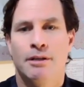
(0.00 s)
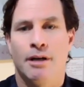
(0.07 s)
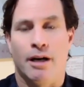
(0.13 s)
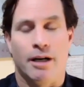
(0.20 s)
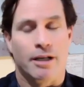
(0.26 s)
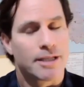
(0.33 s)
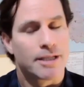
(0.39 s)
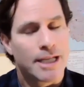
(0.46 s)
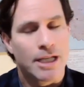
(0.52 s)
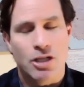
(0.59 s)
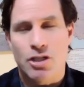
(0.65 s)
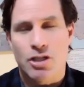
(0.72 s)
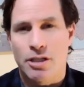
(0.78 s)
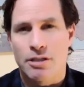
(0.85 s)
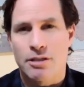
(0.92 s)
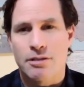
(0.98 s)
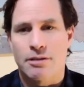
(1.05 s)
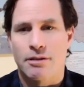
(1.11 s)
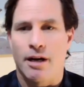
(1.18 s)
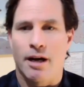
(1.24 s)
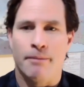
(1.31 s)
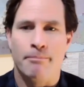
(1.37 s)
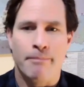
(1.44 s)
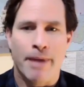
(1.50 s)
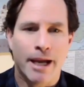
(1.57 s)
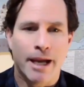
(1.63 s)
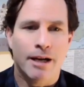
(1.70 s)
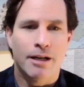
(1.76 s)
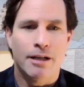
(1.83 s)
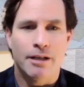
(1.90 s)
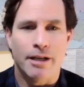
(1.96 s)
our teachers, our
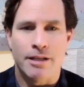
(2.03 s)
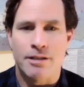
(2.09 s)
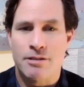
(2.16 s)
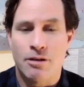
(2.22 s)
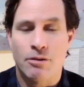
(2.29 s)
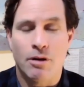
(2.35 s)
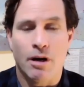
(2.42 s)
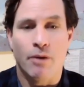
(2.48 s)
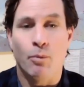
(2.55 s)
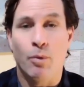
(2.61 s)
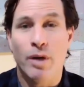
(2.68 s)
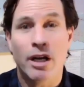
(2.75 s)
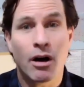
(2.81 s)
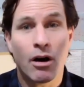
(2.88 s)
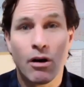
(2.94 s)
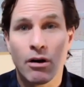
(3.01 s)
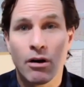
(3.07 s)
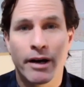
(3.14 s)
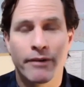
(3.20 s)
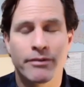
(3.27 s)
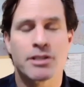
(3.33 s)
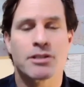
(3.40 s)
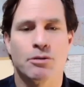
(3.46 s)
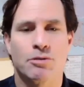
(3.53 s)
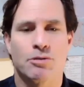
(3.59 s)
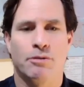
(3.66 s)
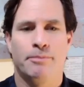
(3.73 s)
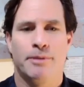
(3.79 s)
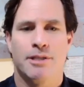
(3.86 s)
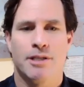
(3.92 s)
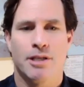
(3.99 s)
mayor, and so on, we all have a social
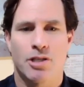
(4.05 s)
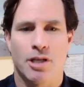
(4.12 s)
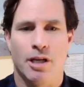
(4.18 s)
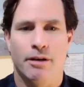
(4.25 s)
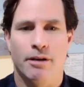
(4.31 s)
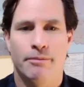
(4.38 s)
position.